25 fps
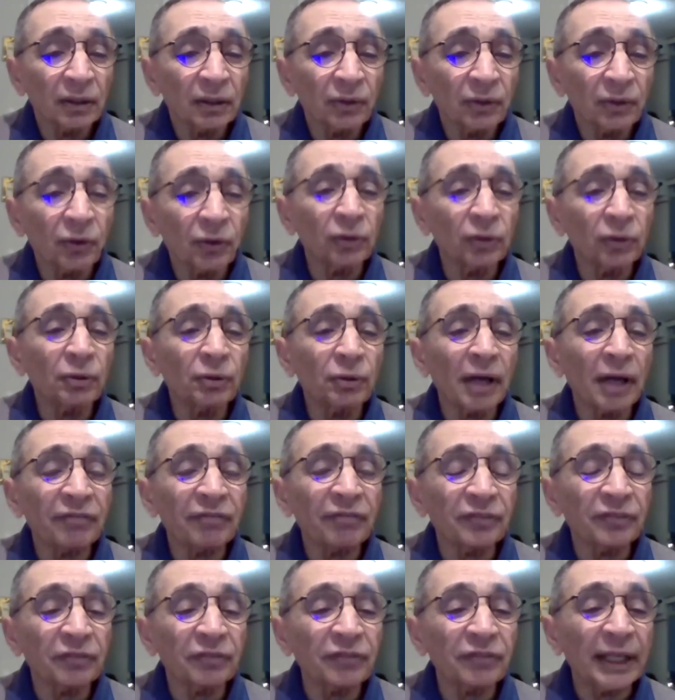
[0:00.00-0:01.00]
although
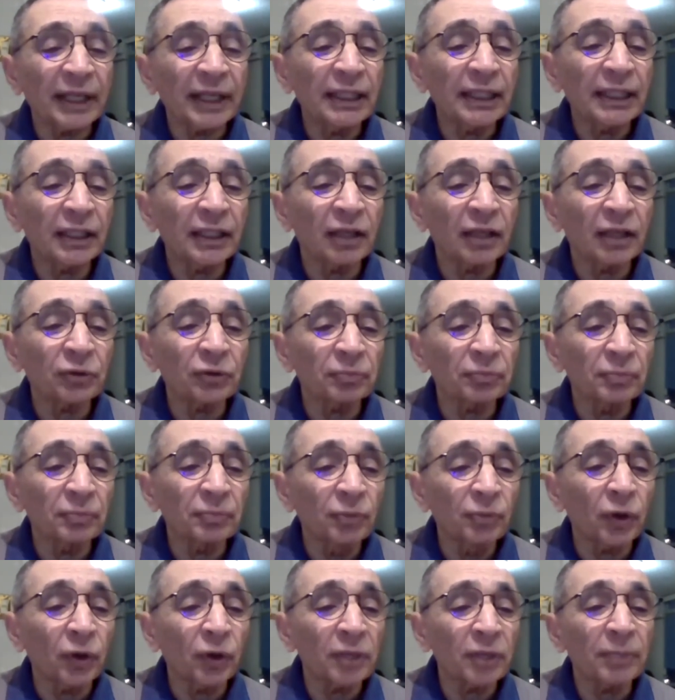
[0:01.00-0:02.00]
after finding out
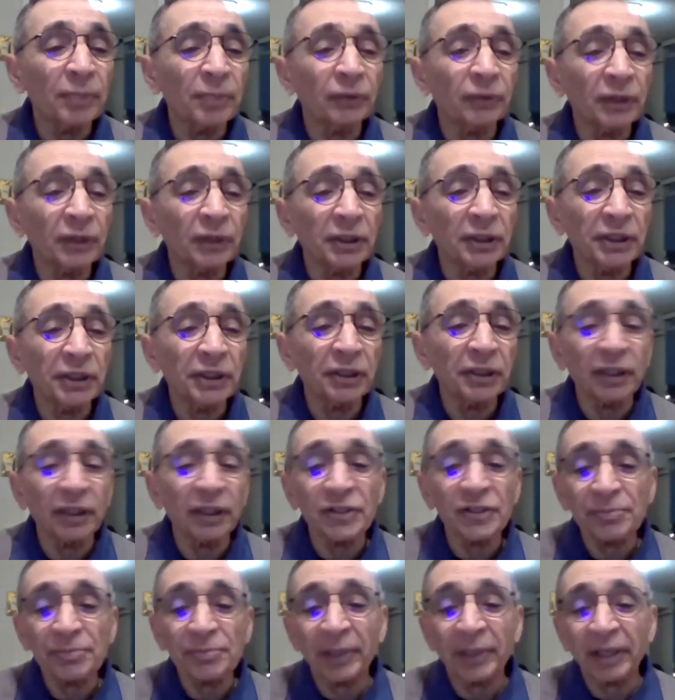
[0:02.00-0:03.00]
more about the
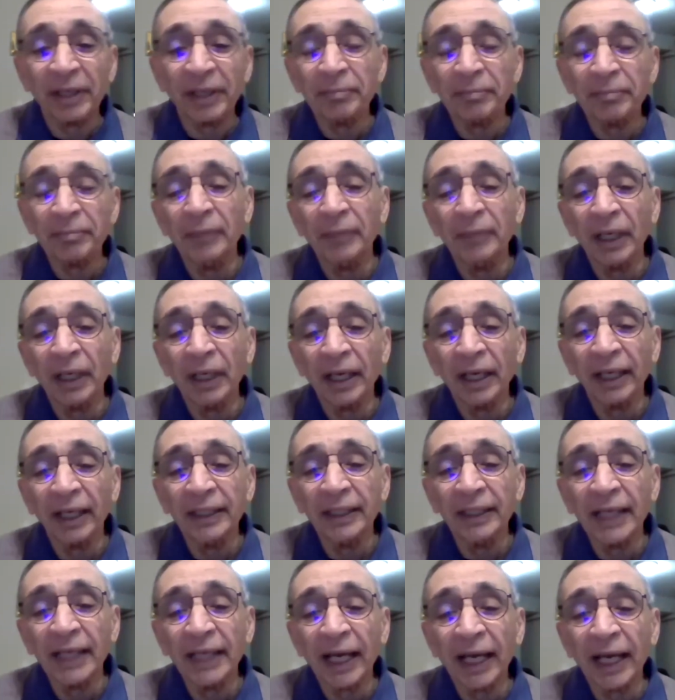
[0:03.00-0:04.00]
details, my
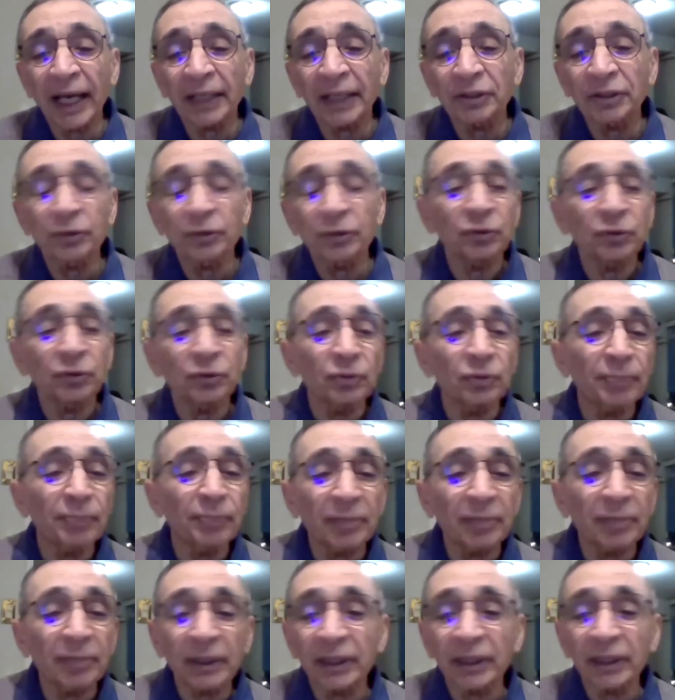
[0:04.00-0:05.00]
dad told
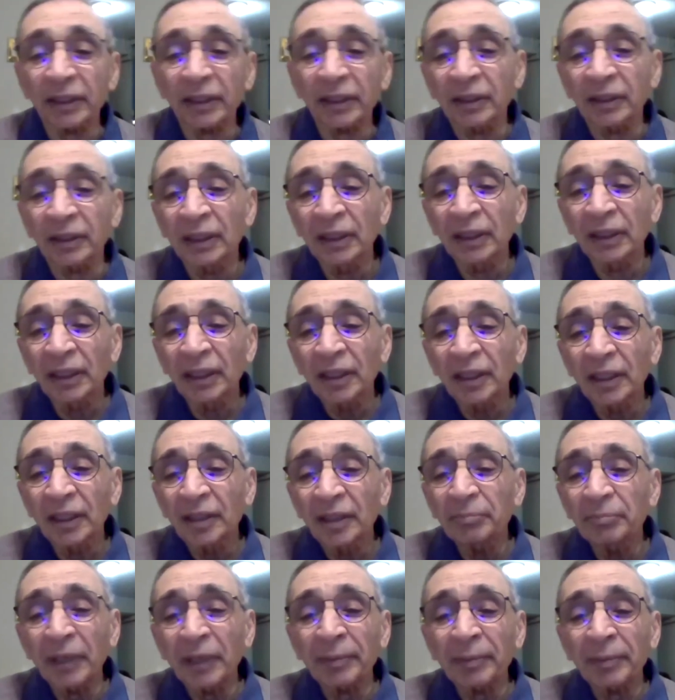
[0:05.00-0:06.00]
Baba that,
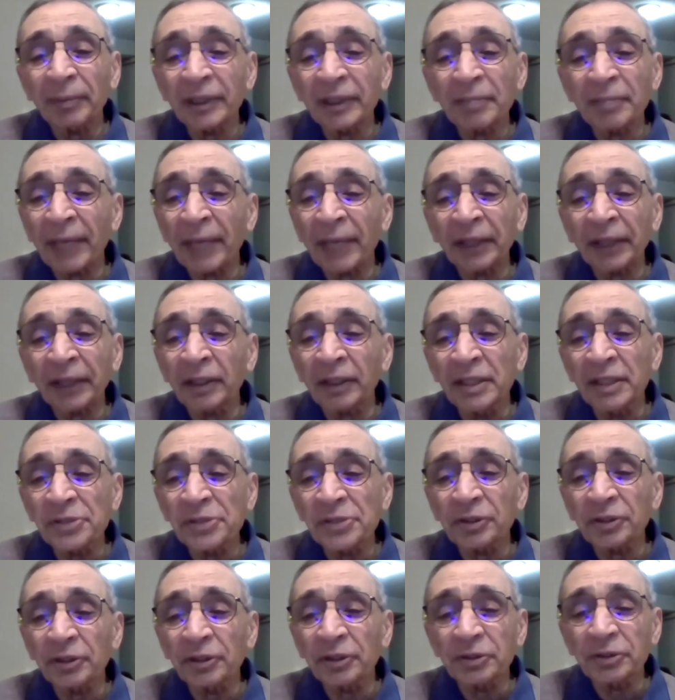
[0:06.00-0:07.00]
Baba, the matter
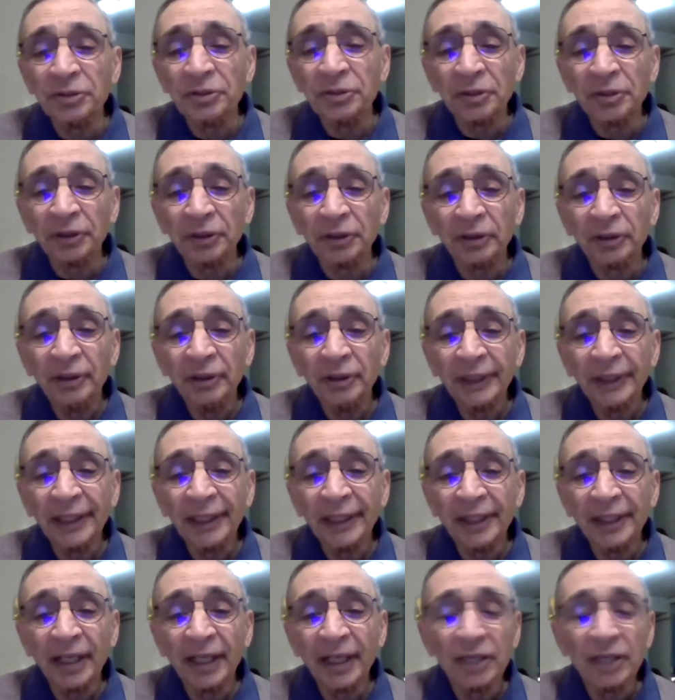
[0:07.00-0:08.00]
isn't urgent
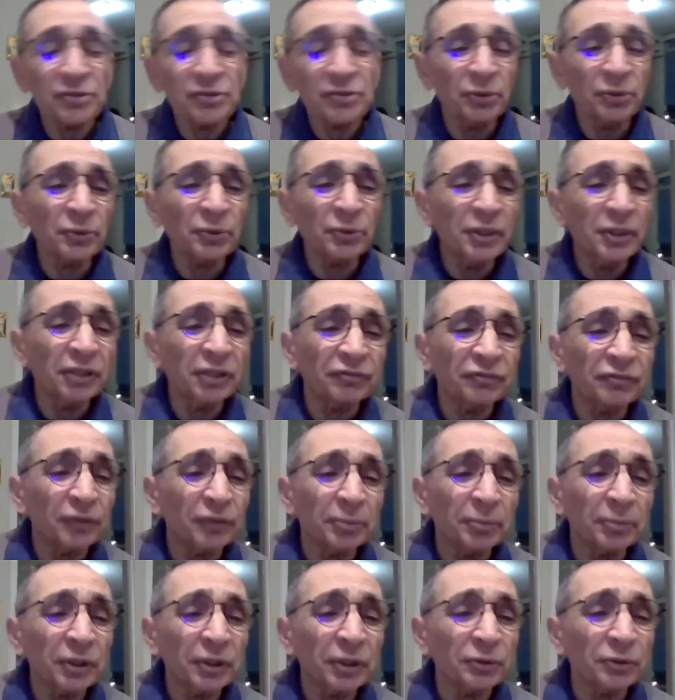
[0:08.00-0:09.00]
and there's no need for
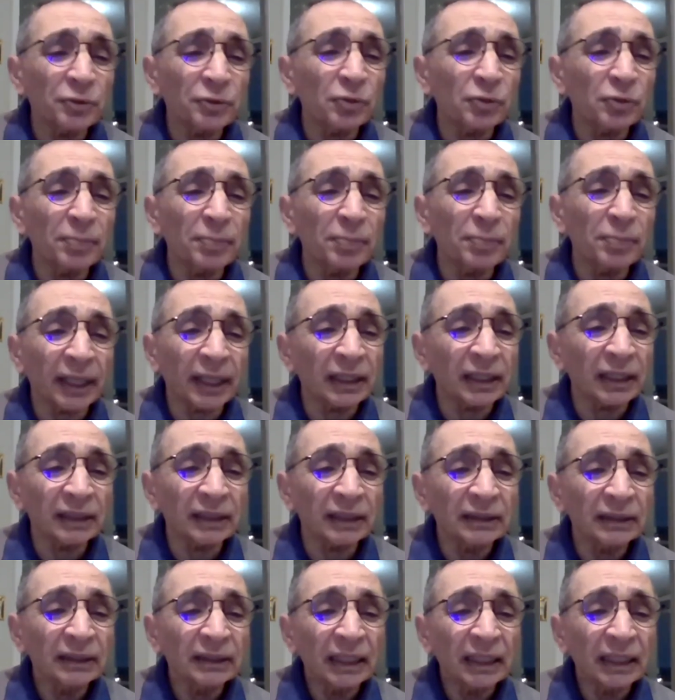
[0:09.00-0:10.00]
me to go back.
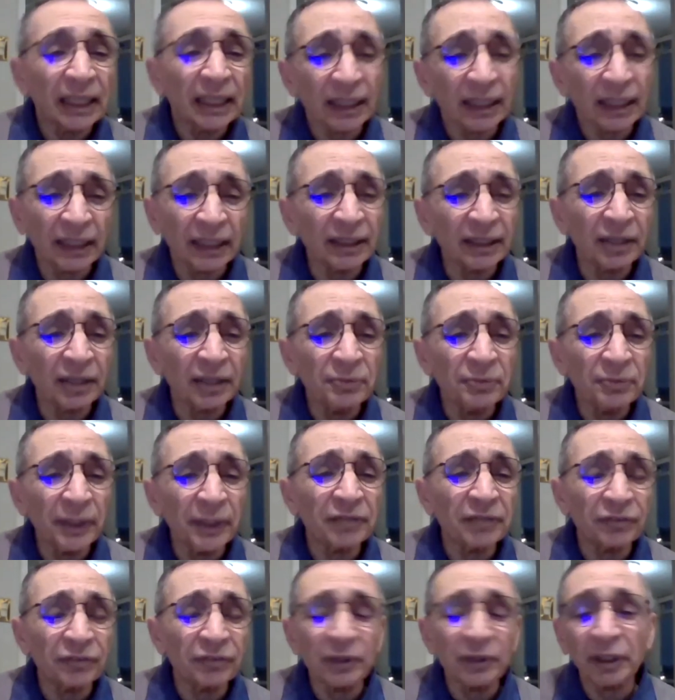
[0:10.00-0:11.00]
It can
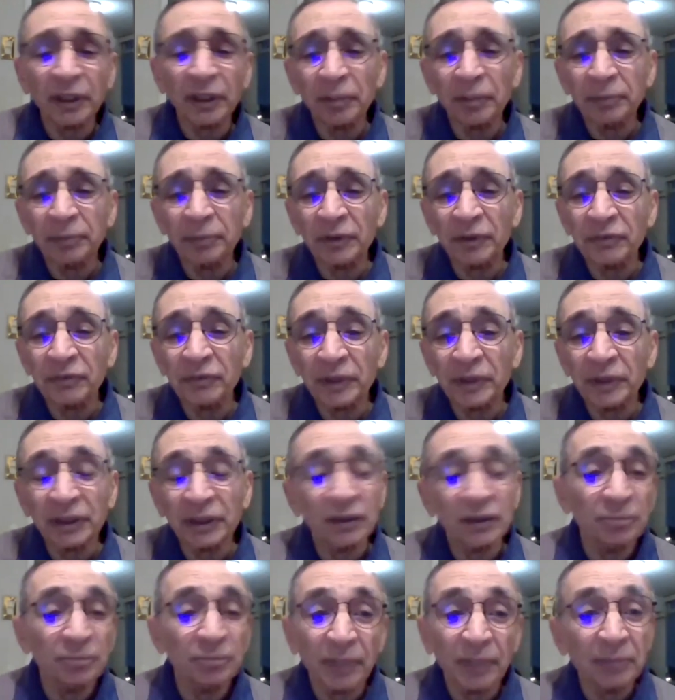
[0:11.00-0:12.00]
wait for a couple of
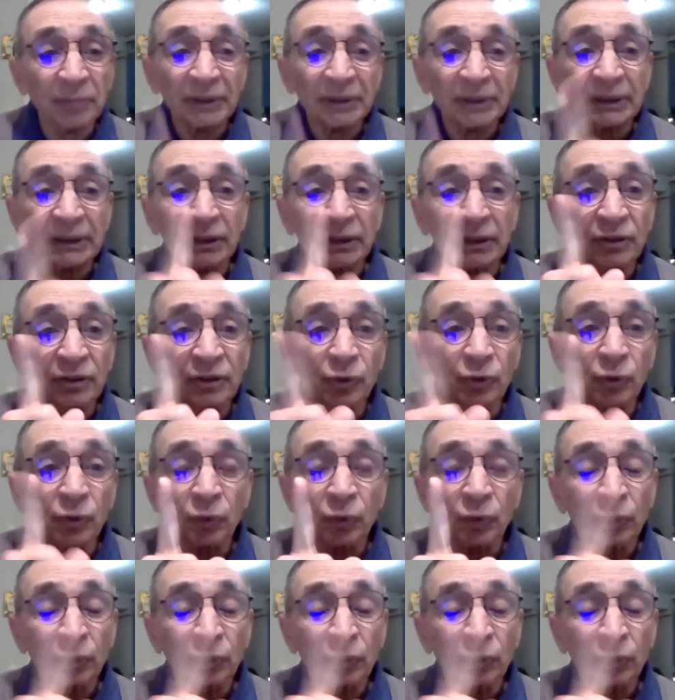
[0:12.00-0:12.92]
weeks. Baba said, no,